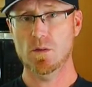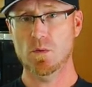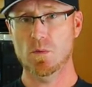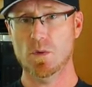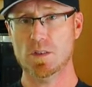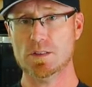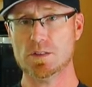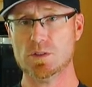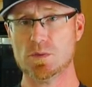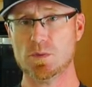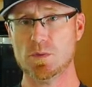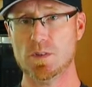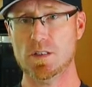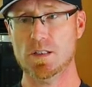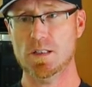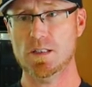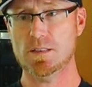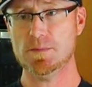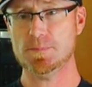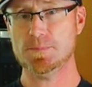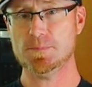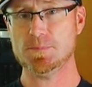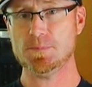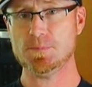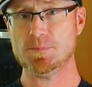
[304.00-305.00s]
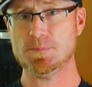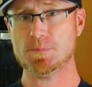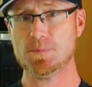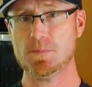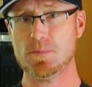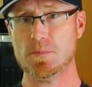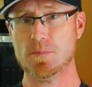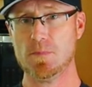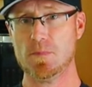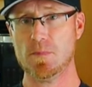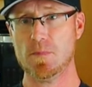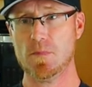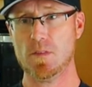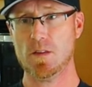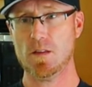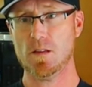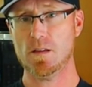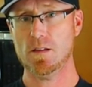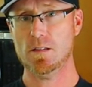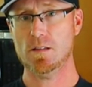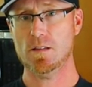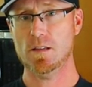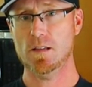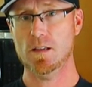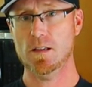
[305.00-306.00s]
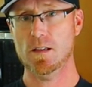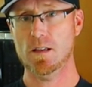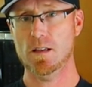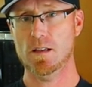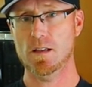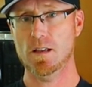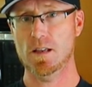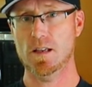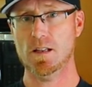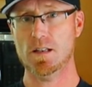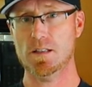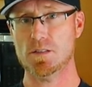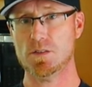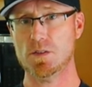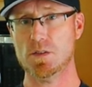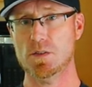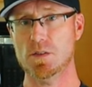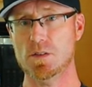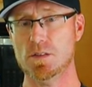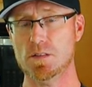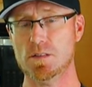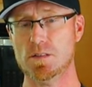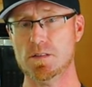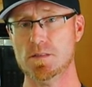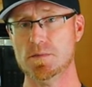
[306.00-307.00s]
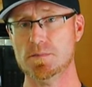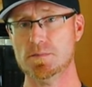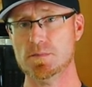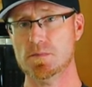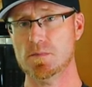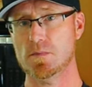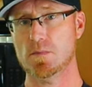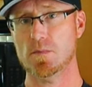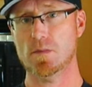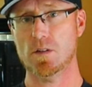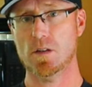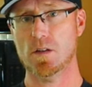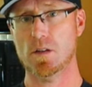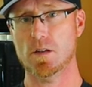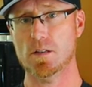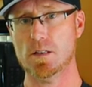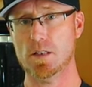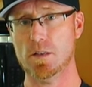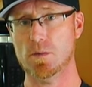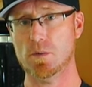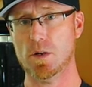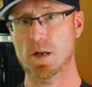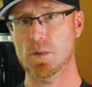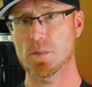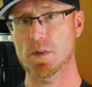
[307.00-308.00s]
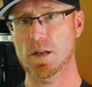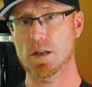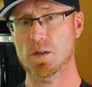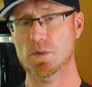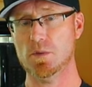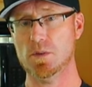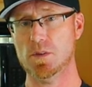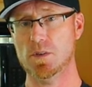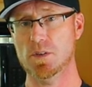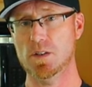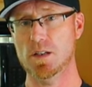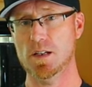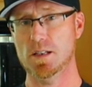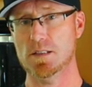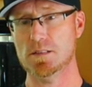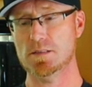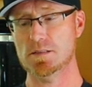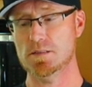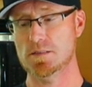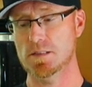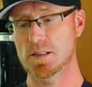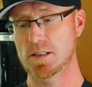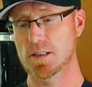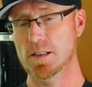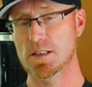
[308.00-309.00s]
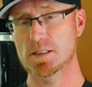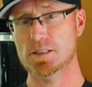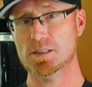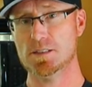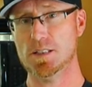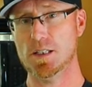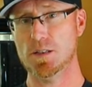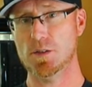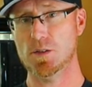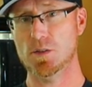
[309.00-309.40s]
once we're done and it's cooked, I'll get right back with you guys. Stay